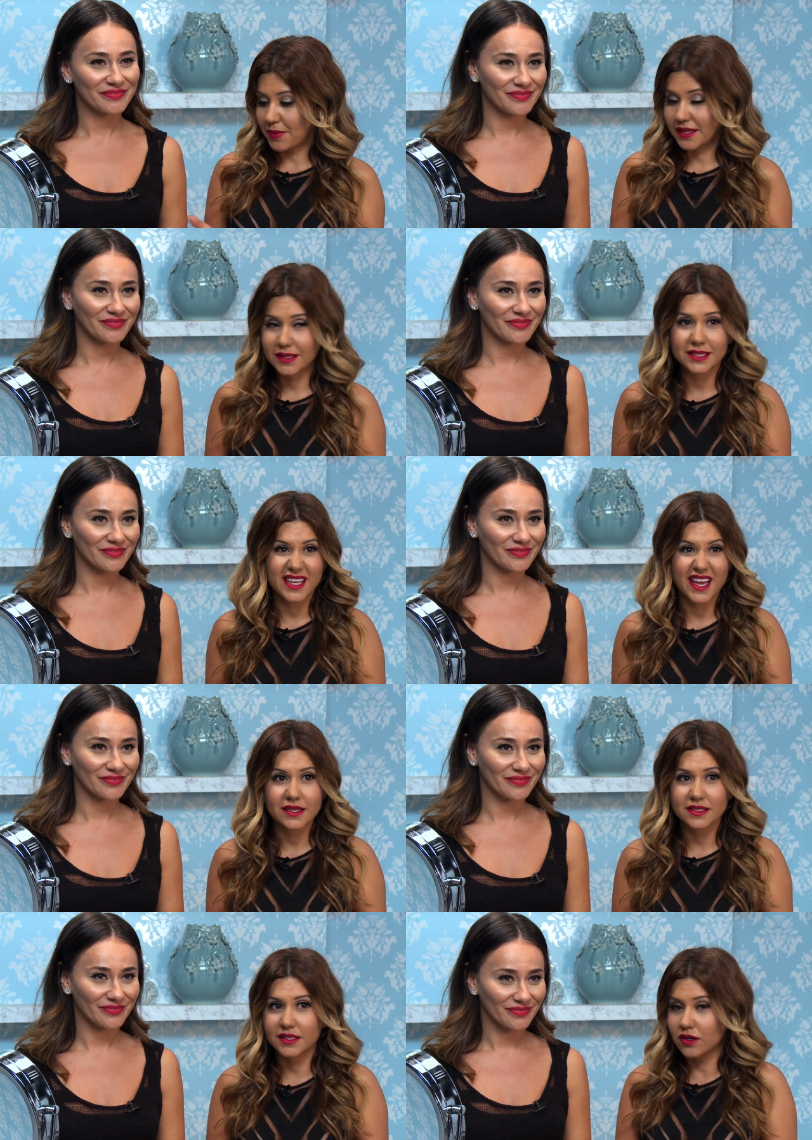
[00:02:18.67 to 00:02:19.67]
Speaker 1: But in this
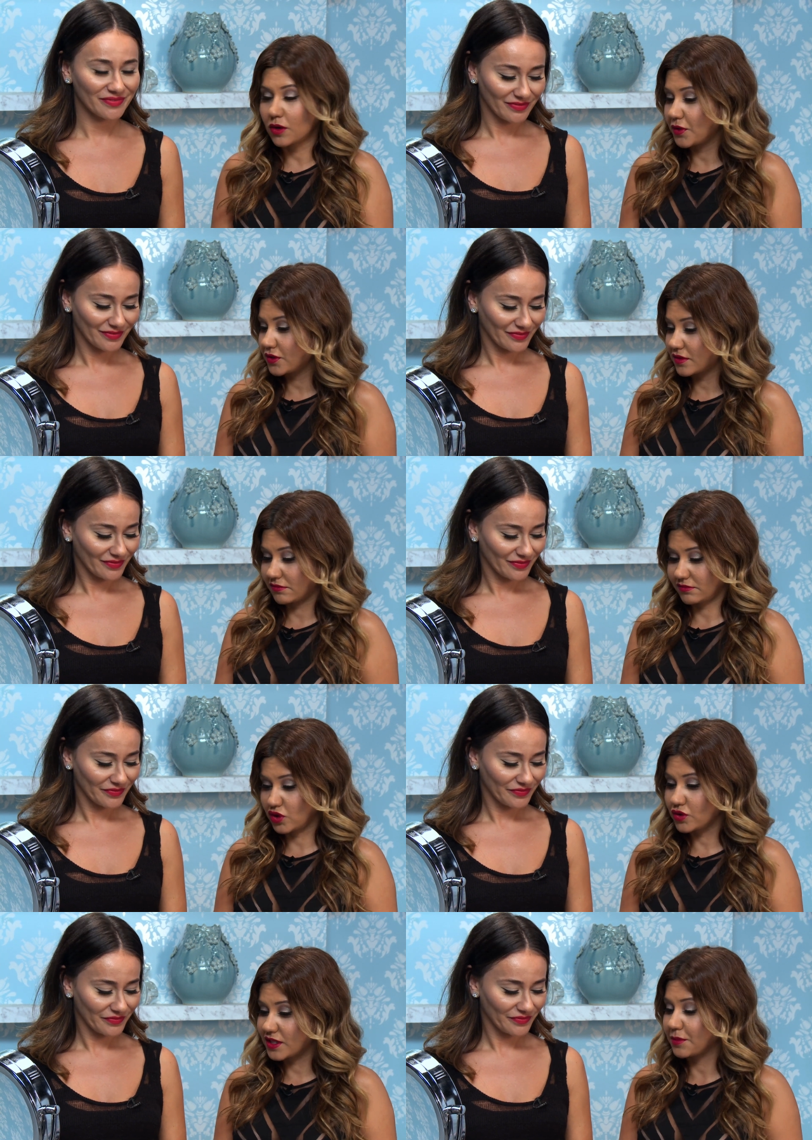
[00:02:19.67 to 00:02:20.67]
case, they're almost
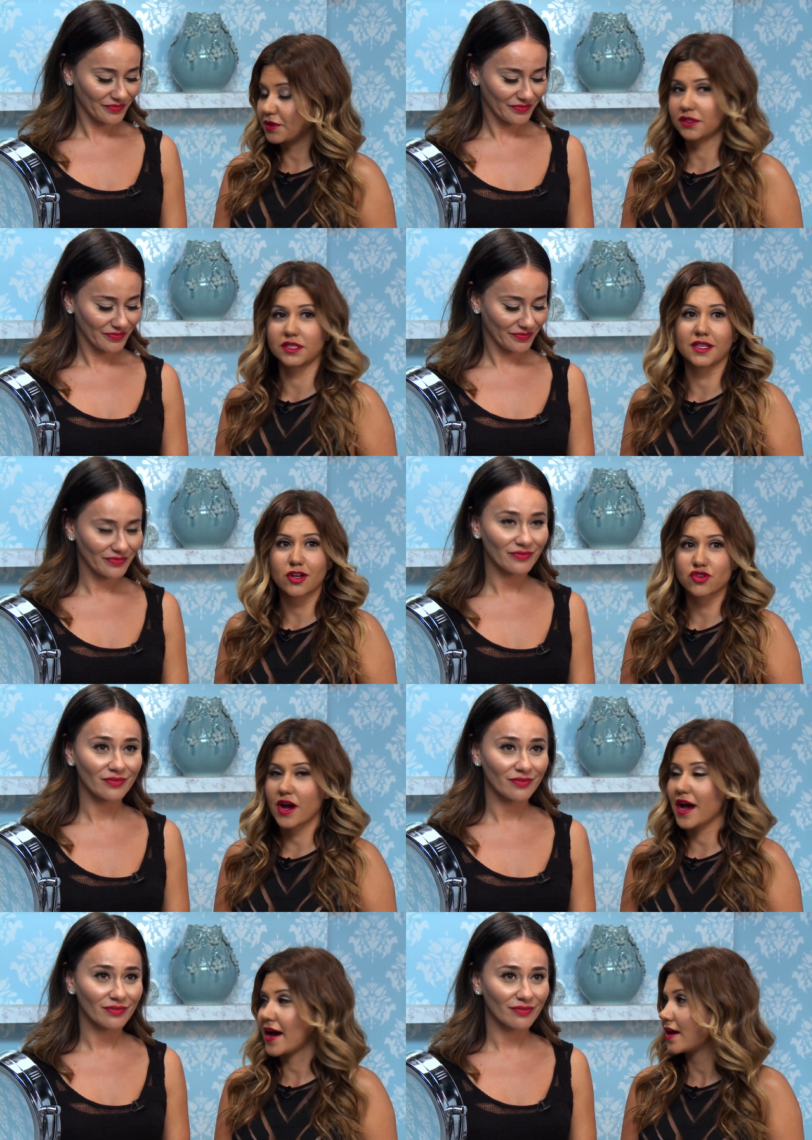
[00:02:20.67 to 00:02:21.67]
too similar to not
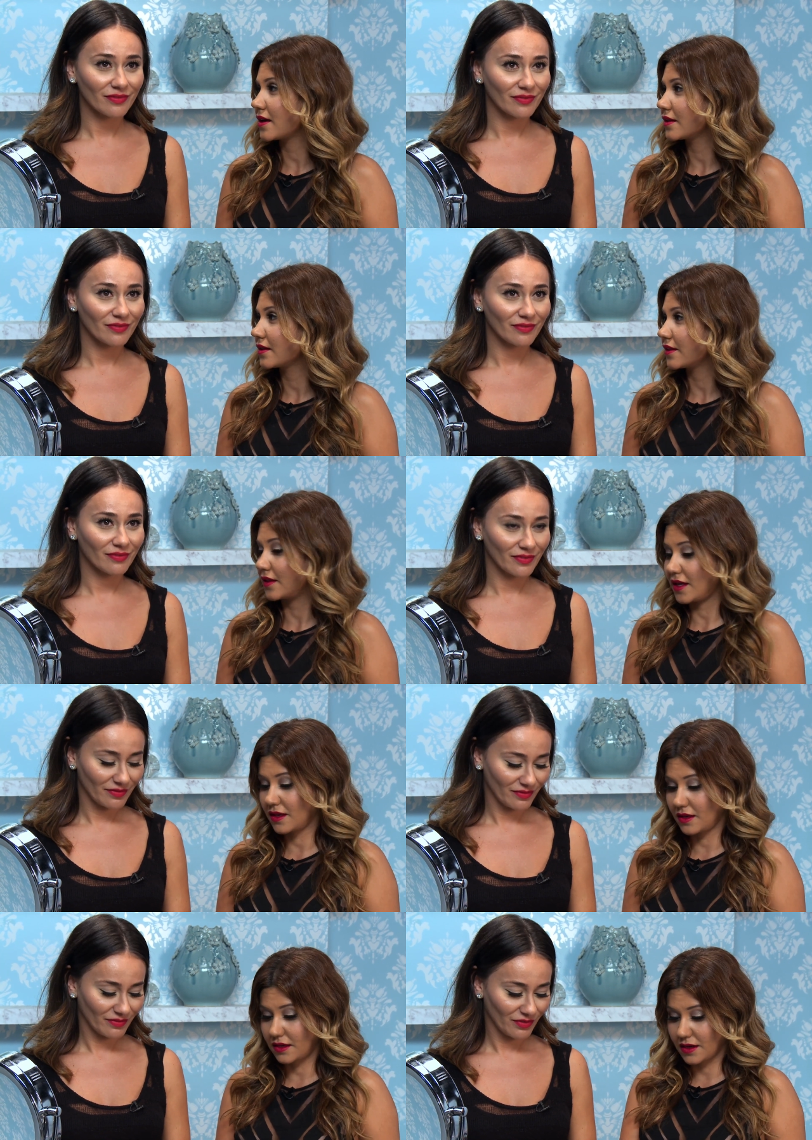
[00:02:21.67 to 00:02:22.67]
try
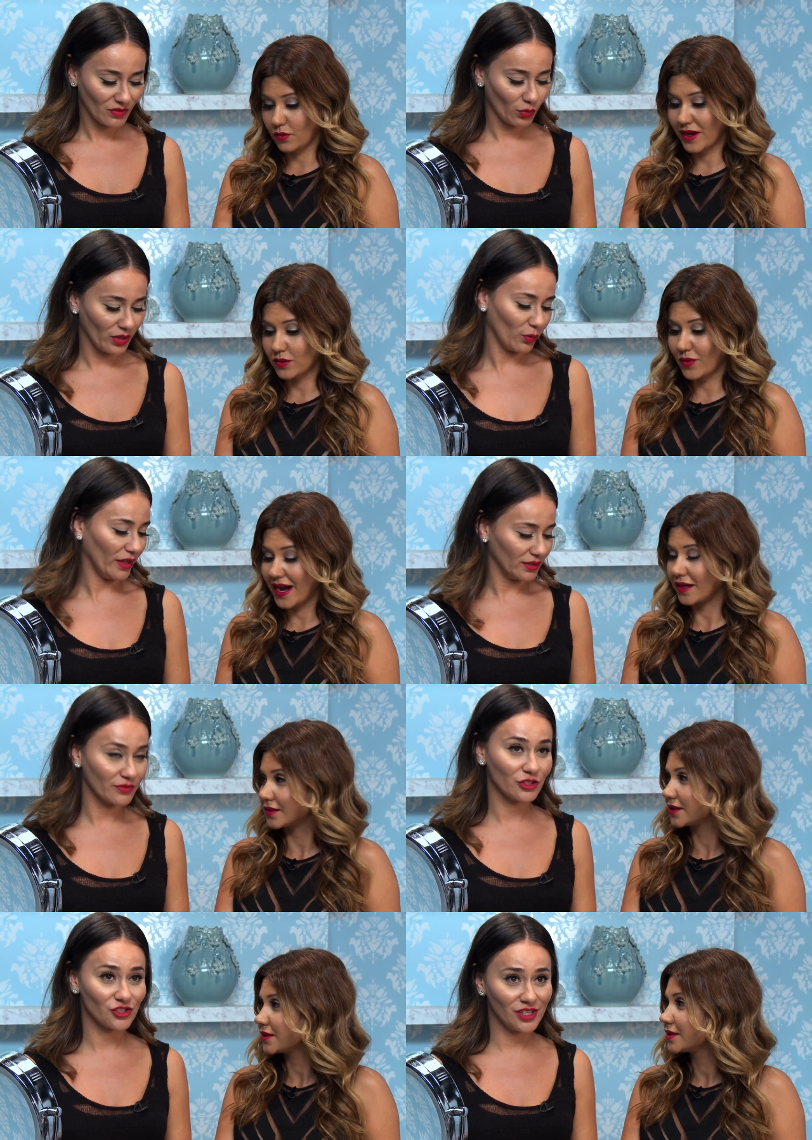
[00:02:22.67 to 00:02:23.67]
the Wet, n Wild.
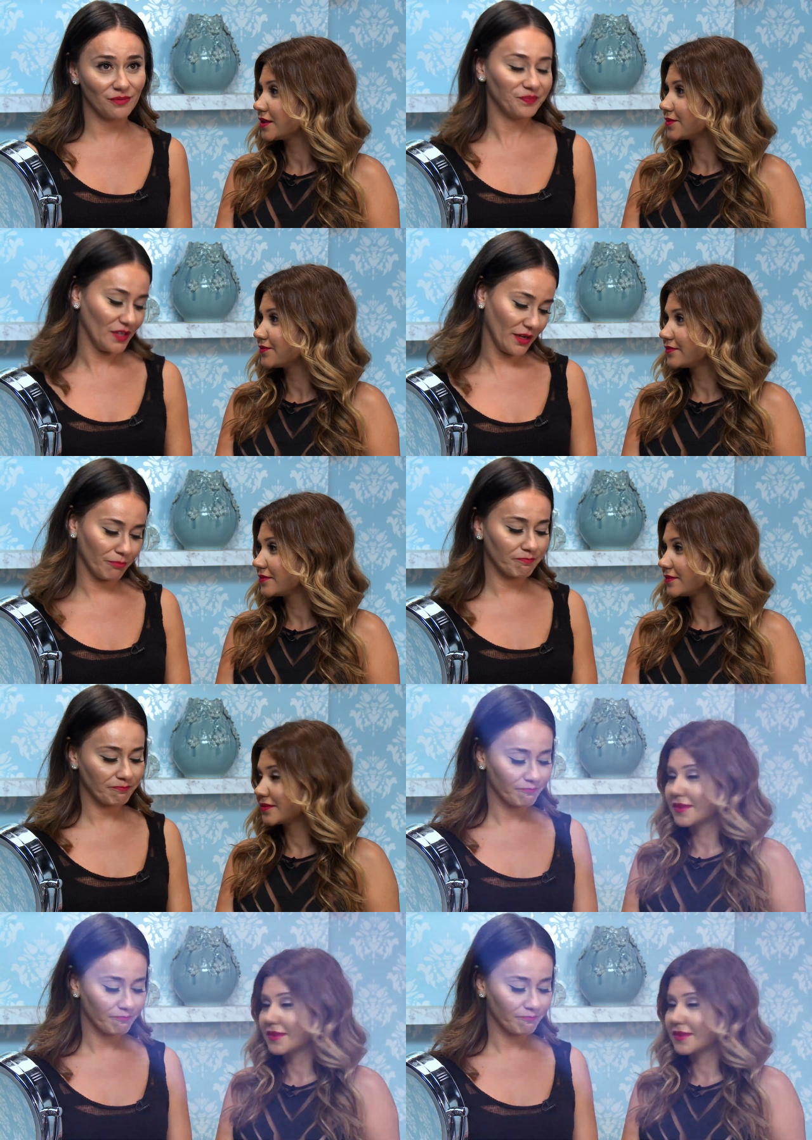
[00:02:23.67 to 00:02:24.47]
Wild
Speaker 2: version. Yep.